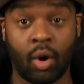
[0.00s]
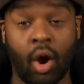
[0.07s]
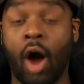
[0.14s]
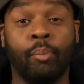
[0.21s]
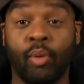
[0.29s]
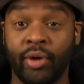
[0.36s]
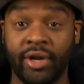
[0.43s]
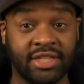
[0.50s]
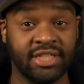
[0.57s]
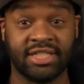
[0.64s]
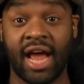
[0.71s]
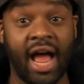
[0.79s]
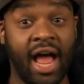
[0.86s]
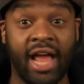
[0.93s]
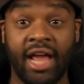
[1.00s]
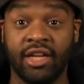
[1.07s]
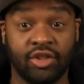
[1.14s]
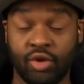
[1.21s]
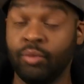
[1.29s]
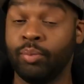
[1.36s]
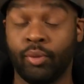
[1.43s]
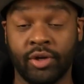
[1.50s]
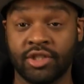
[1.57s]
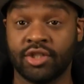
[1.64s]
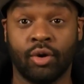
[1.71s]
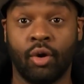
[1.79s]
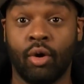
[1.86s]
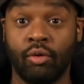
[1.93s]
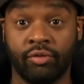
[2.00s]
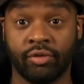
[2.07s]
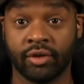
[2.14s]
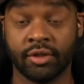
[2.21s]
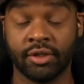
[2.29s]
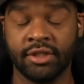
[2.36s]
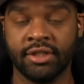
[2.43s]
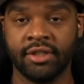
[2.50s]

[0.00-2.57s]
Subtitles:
or a point to tie, 2 points to go over.